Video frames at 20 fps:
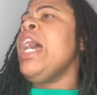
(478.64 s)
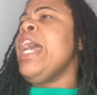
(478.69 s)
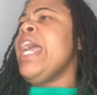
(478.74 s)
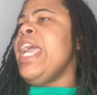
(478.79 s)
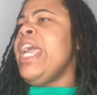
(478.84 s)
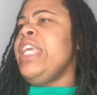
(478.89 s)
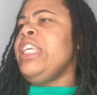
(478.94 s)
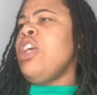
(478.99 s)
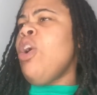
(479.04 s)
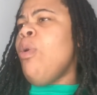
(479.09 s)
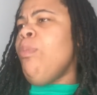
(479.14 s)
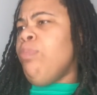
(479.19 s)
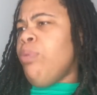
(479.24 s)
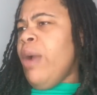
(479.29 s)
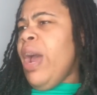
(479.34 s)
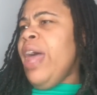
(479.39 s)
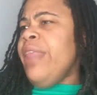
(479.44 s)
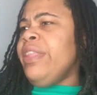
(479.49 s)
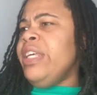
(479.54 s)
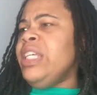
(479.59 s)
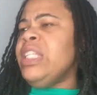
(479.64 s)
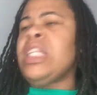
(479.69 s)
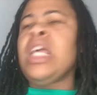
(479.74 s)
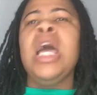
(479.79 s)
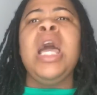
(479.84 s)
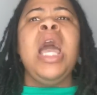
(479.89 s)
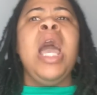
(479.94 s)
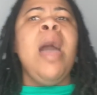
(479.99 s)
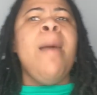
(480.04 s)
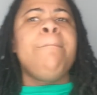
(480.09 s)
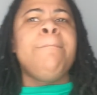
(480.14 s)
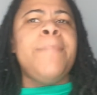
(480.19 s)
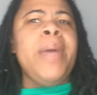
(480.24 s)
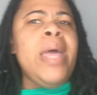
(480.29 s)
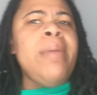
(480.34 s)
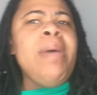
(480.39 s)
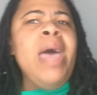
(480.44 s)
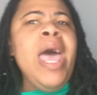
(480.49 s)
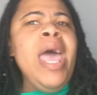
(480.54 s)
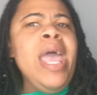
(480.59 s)
and your brothers,
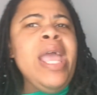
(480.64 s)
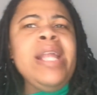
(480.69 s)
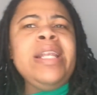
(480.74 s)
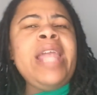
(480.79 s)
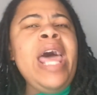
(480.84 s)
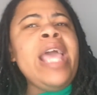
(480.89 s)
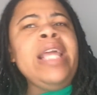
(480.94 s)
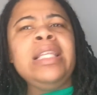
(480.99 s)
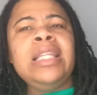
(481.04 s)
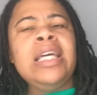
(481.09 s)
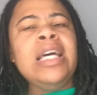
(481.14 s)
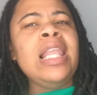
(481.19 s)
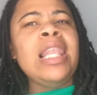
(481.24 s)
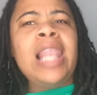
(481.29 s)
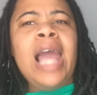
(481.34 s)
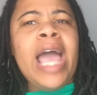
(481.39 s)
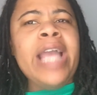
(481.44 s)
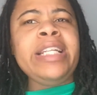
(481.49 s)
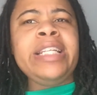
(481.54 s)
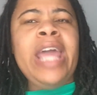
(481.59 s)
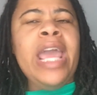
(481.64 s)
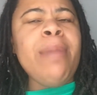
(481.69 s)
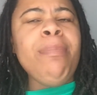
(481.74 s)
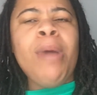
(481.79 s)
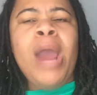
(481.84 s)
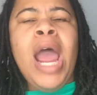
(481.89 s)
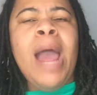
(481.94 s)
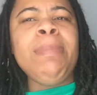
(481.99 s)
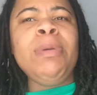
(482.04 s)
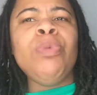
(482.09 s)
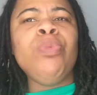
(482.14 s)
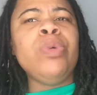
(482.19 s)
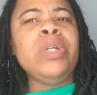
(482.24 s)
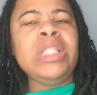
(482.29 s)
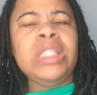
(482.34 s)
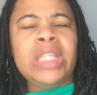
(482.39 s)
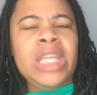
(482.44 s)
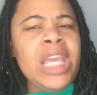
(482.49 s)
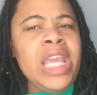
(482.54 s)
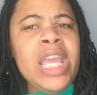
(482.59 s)
baby, they look like they probably
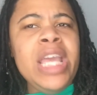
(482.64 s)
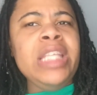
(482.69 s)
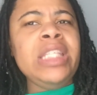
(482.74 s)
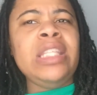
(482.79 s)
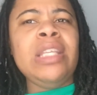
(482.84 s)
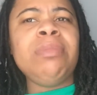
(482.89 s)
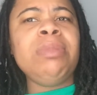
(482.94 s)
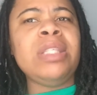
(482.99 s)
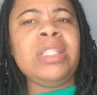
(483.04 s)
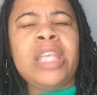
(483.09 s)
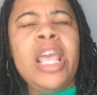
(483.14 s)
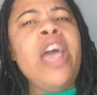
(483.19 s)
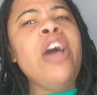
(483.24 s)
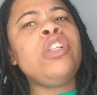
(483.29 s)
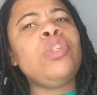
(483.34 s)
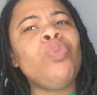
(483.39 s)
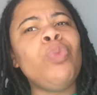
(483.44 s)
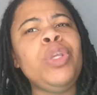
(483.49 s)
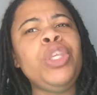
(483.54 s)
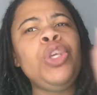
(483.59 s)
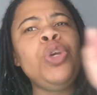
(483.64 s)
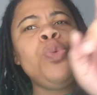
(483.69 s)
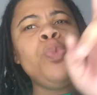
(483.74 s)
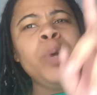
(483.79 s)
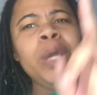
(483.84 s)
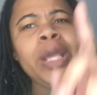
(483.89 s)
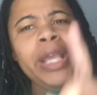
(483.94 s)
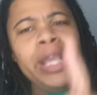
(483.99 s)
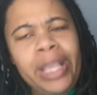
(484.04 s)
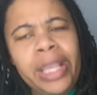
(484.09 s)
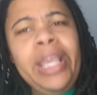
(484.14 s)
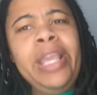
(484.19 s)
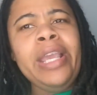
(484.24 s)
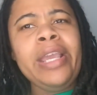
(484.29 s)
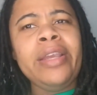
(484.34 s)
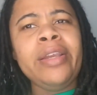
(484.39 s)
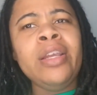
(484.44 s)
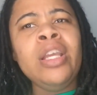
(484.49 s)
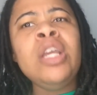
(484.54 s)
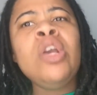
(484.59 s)
was kids themselves when you went
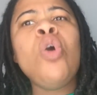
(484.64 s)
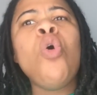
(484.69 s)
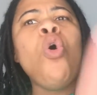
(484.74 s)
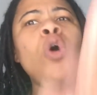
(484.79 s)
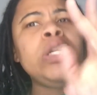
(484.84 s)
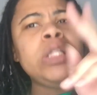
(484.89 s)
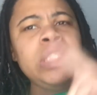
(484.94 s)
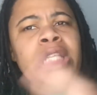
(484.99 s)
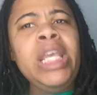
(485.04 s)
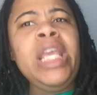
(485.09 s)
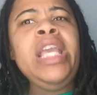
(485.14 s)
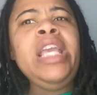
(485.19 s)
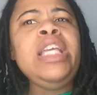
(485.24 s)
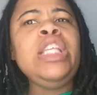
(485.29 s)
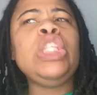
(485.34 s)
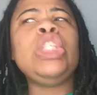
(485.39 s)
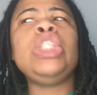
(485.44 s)
in or teens.